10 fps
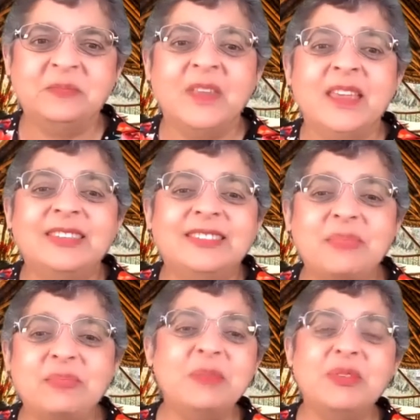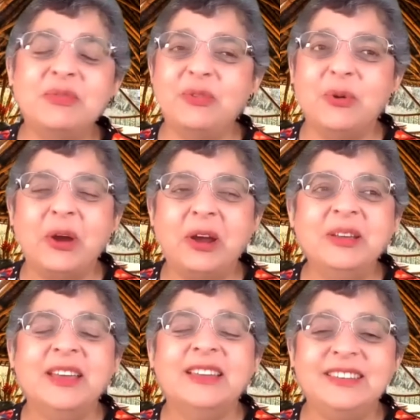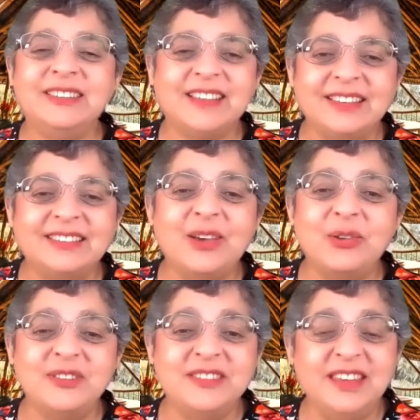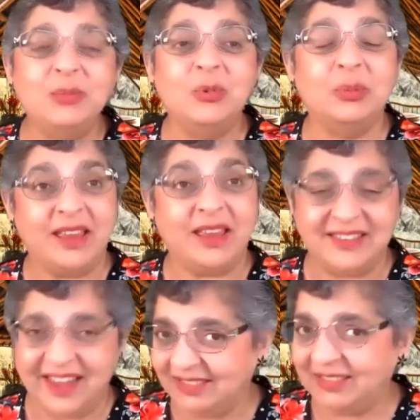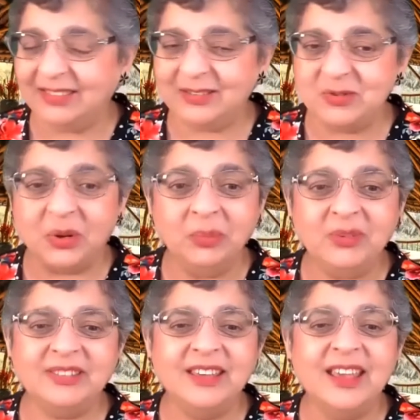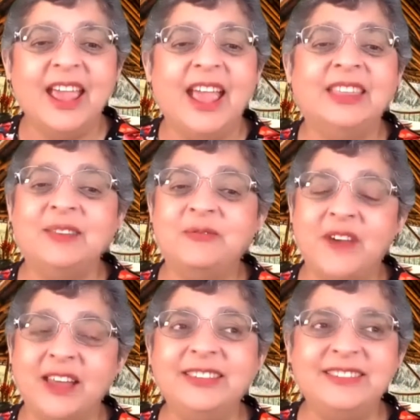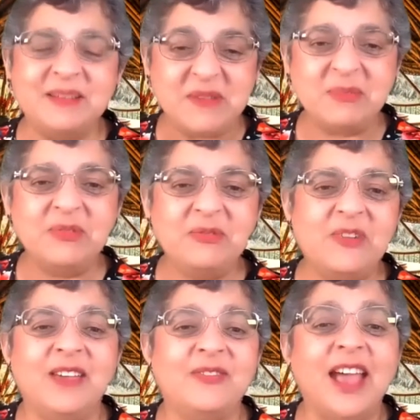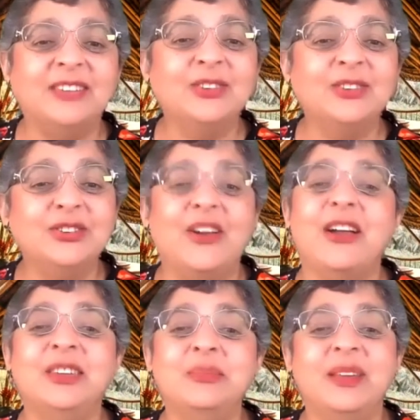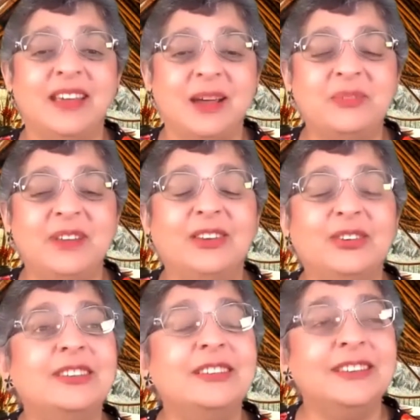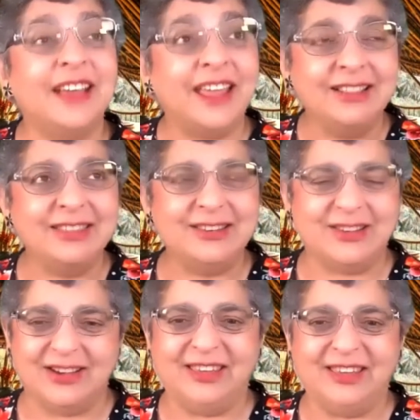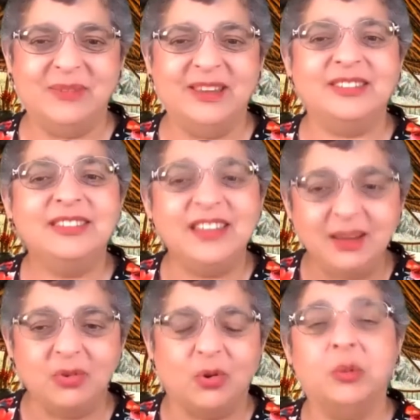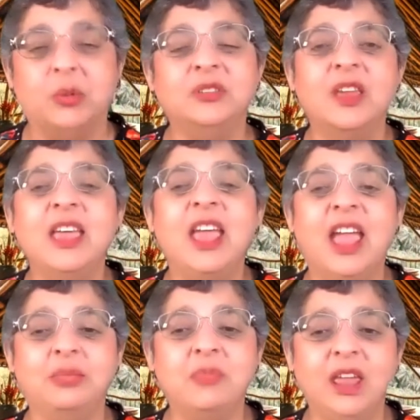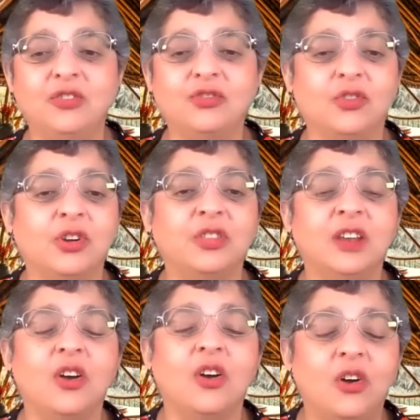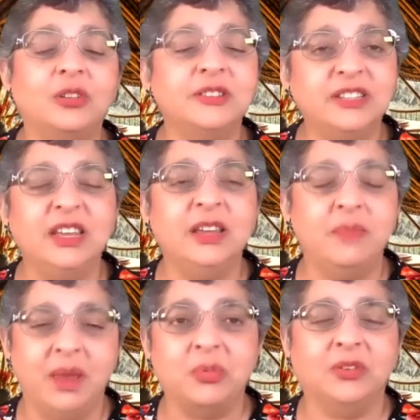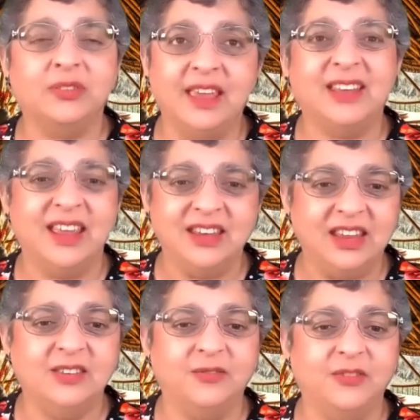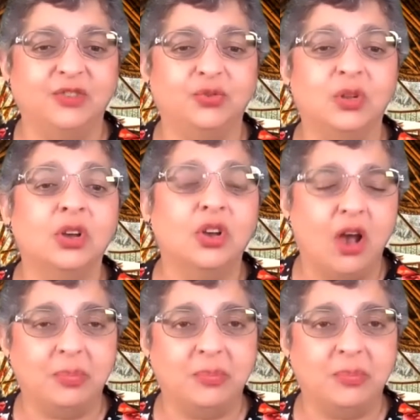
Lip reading: Step number 4, discuss how the team will maintain these norms. And then finally, step number 5, ask your document updater to title the document Team Norms and make sure that all team members get an individual copy.